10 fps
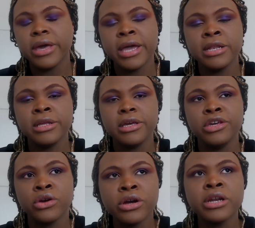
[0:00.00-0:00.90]
and
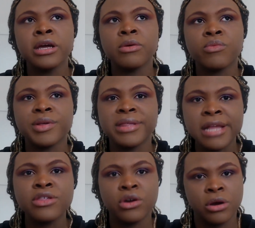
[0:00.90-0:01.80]
you're going to
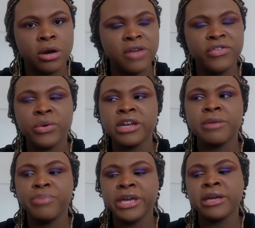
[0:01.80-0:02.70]
resent her if you end
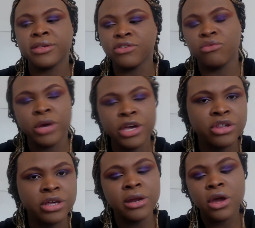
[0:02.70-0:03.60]
up being in a
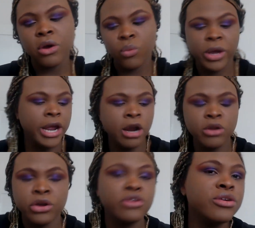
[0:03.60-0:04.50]
situation where
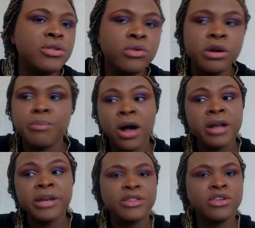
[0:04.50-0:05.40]
you're just sort of
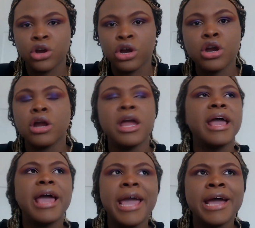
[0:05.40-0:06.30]
bonded to her
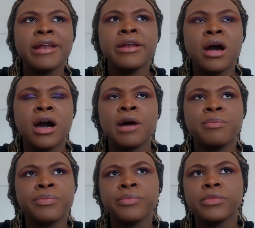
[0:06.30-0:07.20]
and
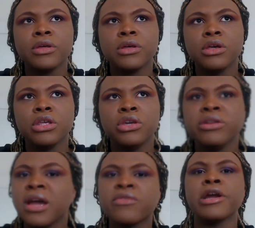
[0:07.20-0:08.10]
you're
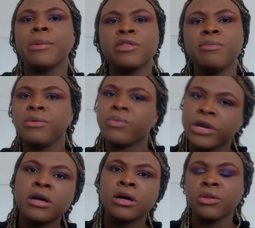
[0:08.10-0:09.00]
never able to be
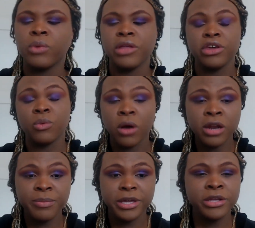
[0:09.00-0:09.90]
real in the way that you want
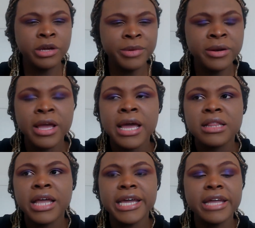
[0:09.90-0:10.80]
to be. You know what I mean?
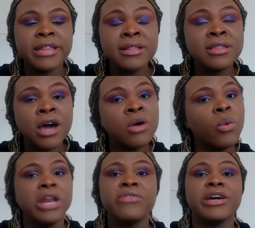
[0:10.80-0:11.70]
Like, that's not a
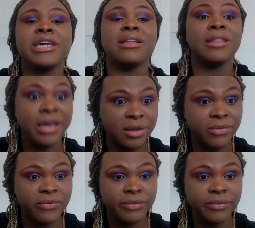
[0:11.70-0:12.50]
way to fucking live.